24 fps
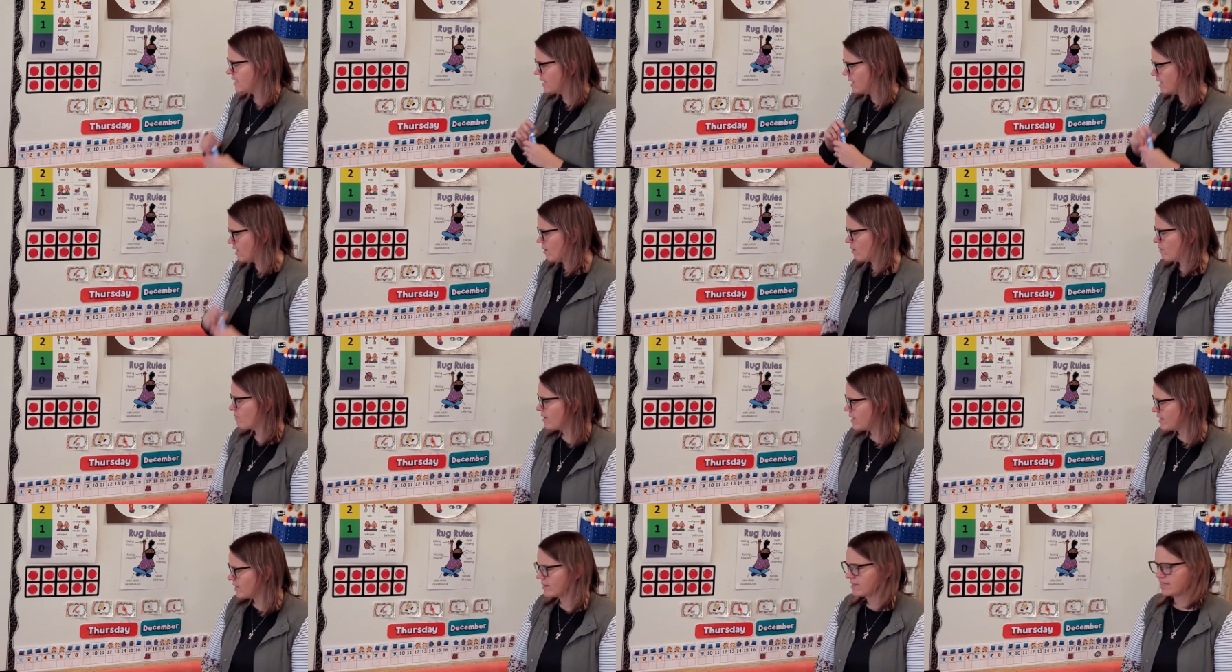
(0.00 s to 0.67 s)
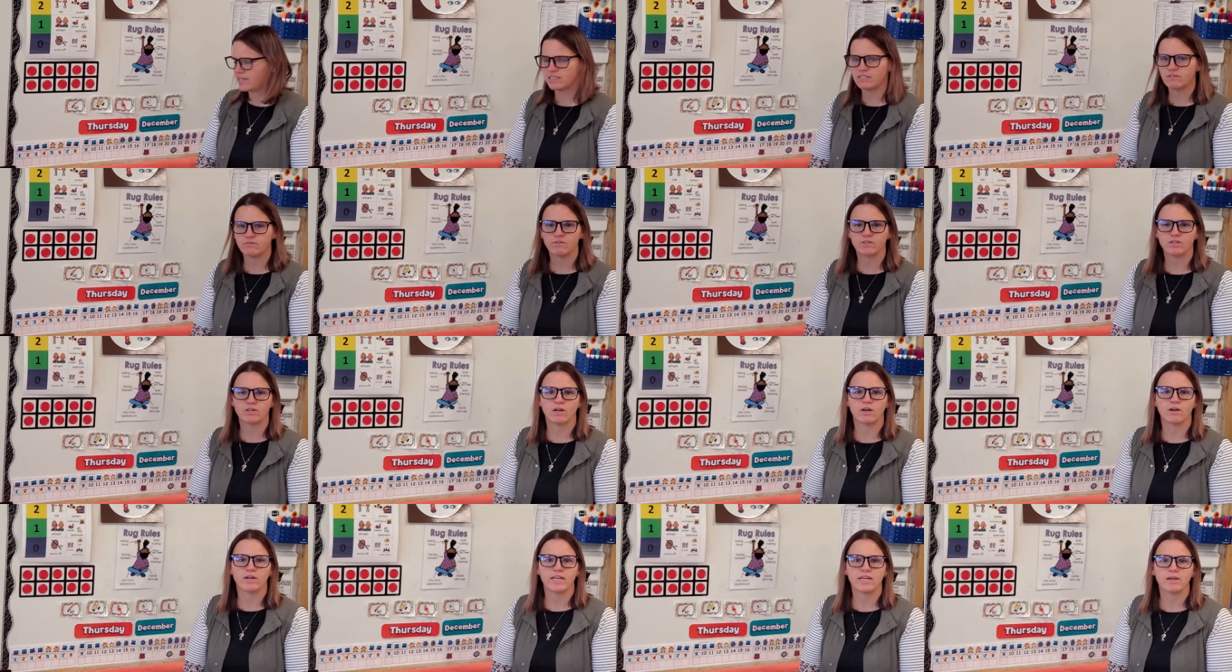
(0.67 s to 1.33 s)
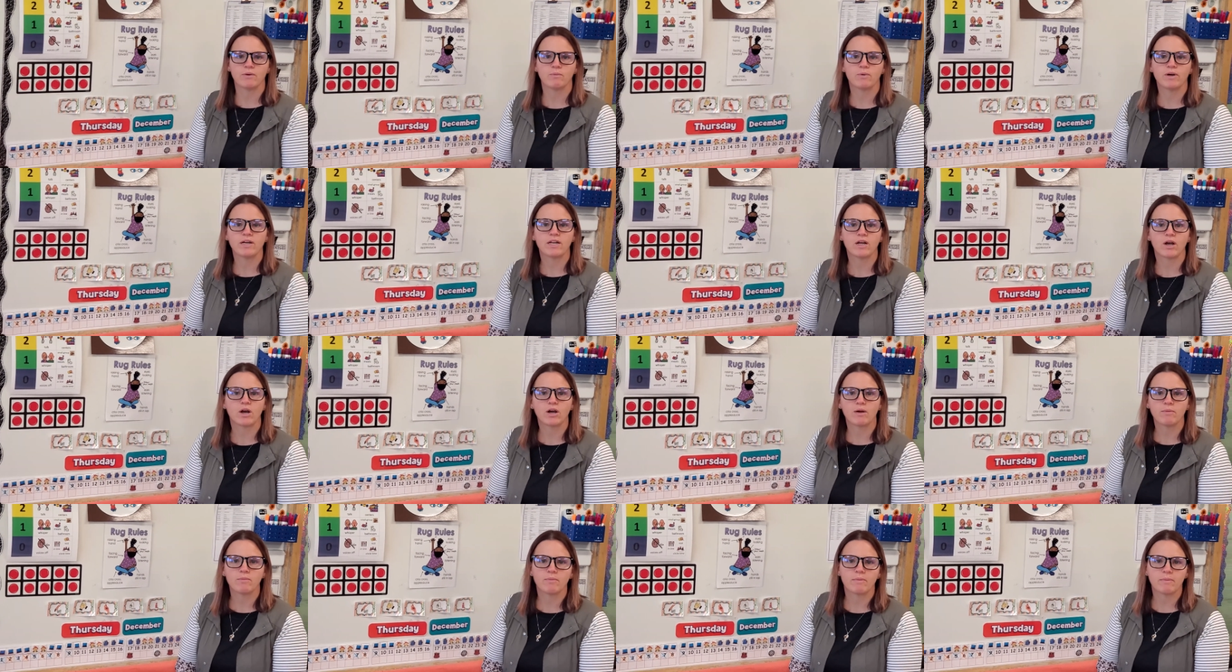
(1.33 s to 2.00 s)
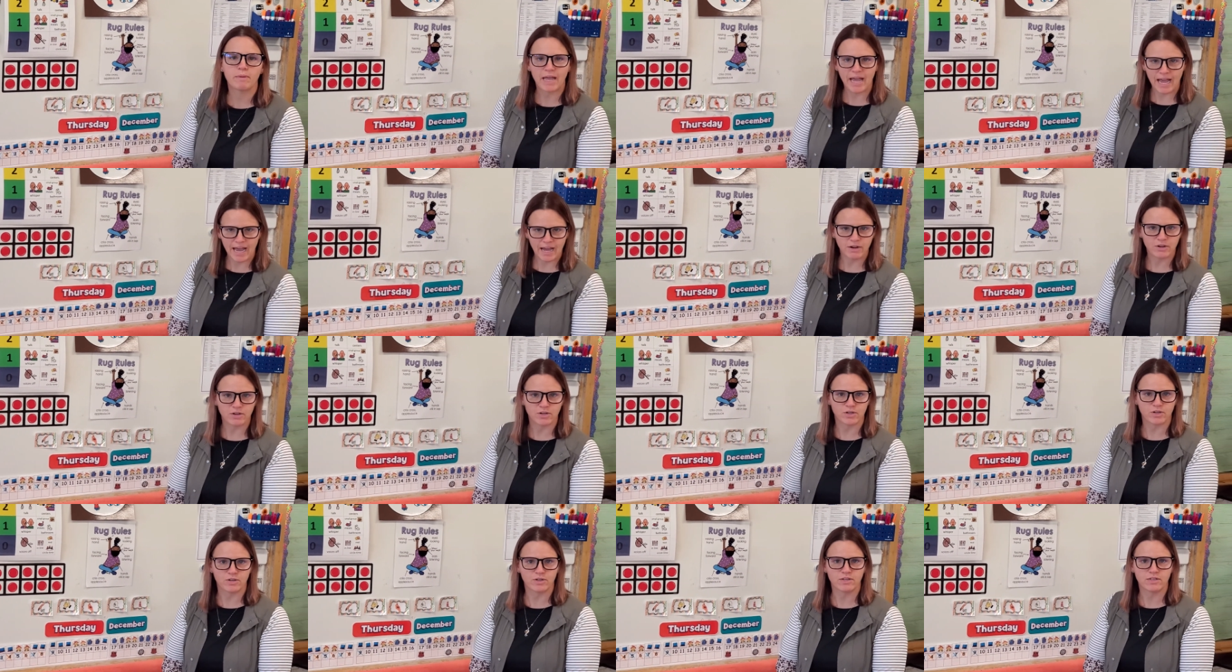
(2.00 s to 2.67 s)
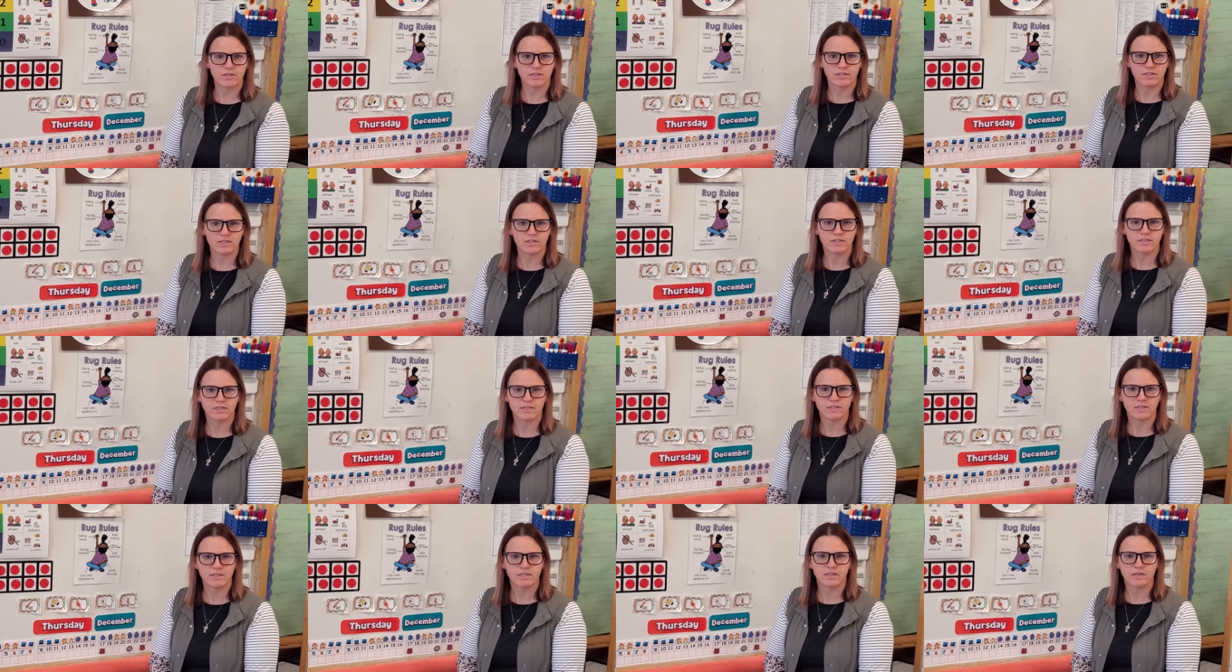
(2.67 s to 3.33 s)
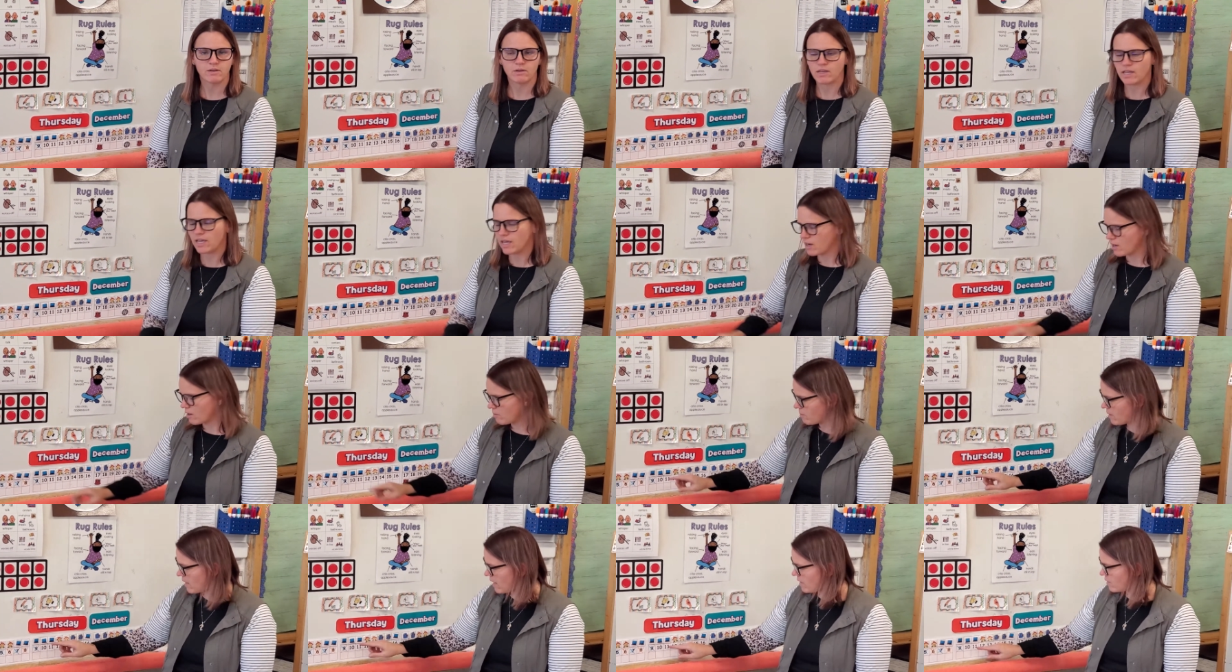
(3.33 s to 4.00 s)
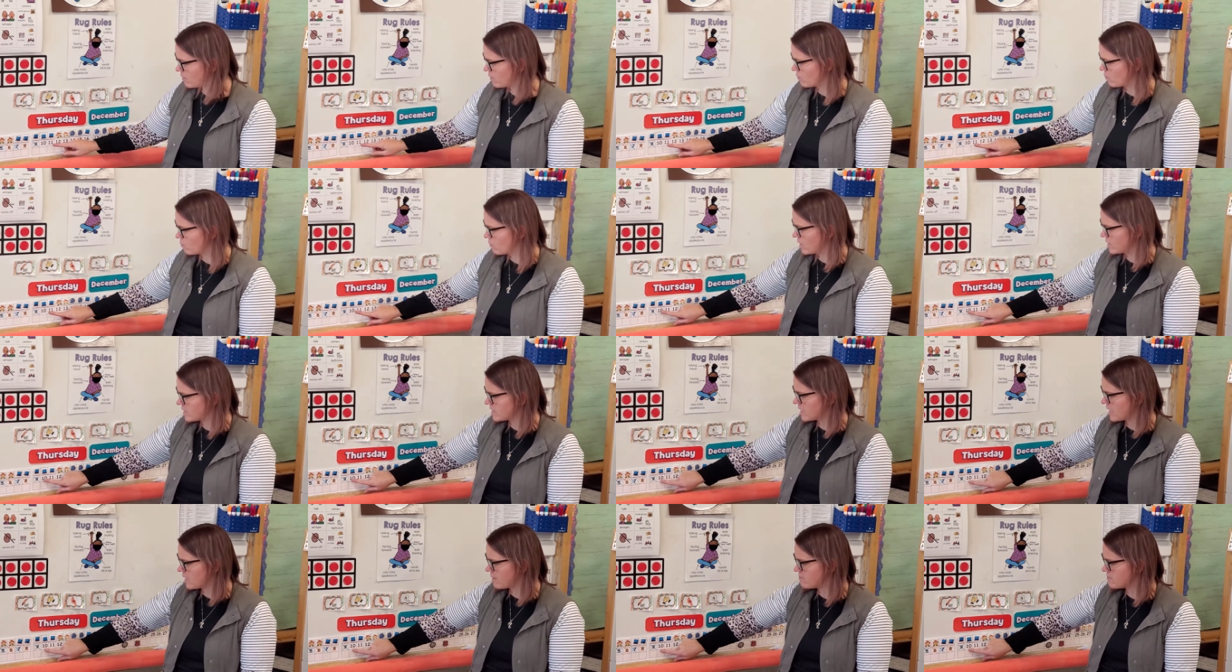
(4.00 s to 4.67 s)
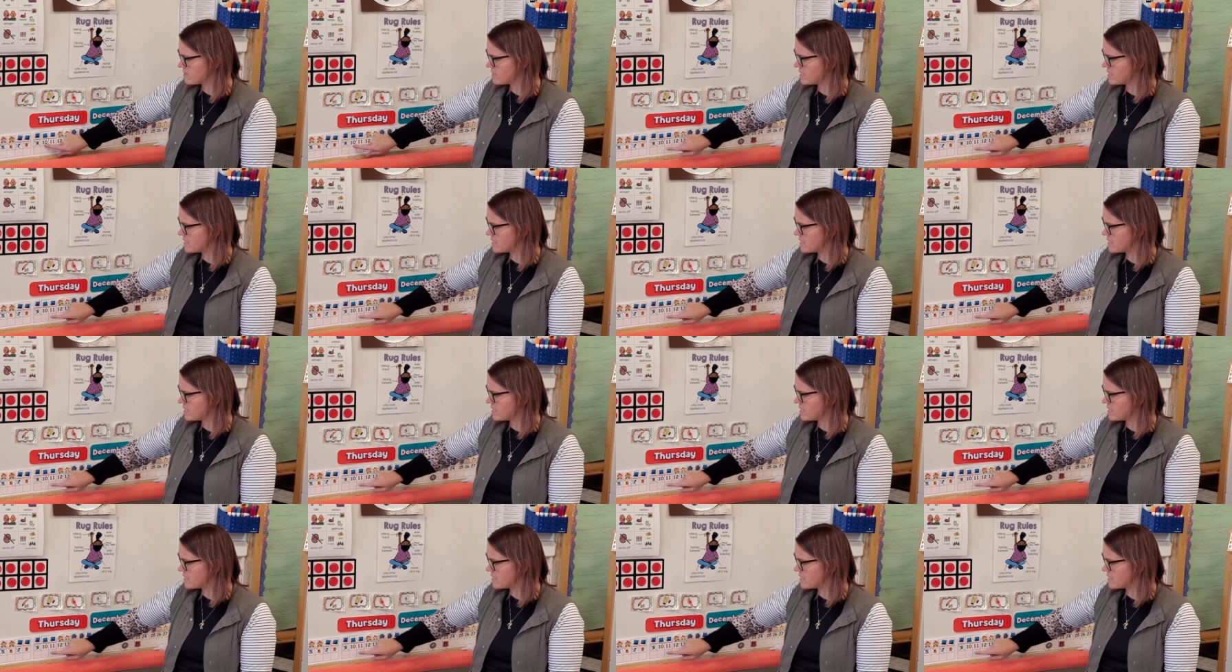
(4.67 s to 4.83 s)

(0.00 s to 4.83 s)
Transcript: all right, let's figure out what our pattern, in our pattern, what comes